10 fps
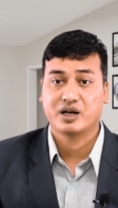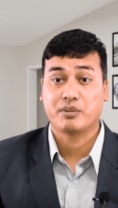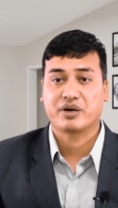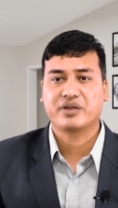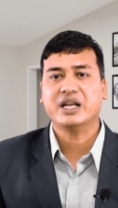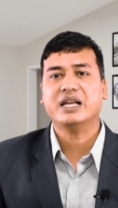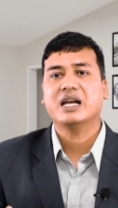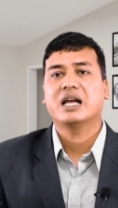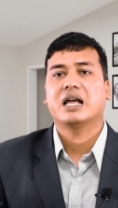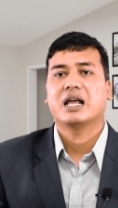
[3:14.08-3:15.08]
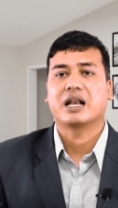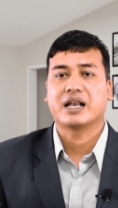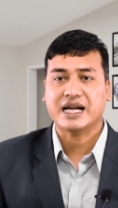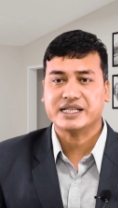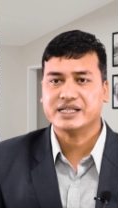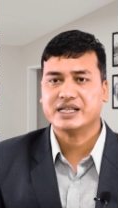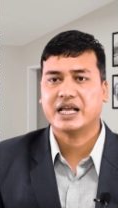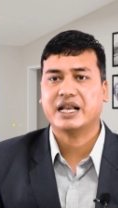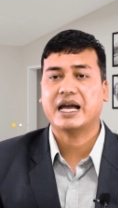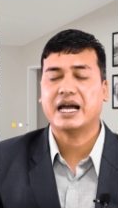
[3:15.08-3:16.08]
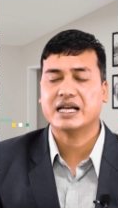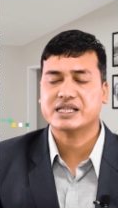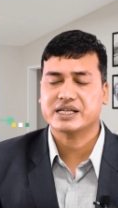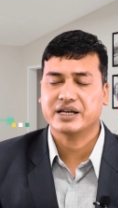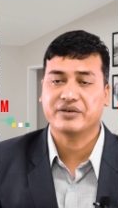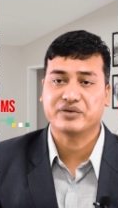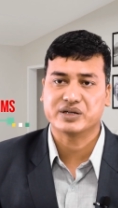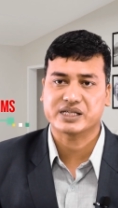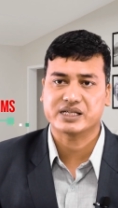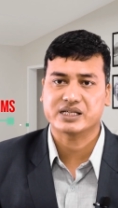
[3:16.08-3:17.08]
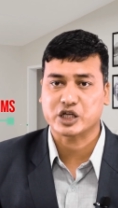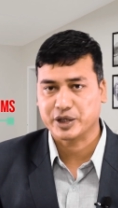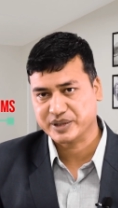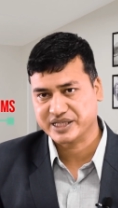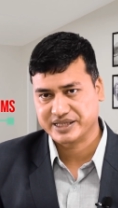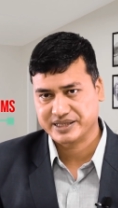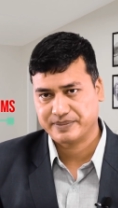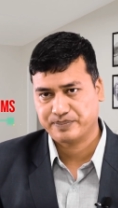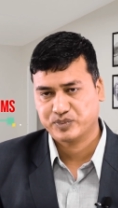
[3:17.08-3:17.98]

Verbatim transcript: Number three, lighting and HVAC services.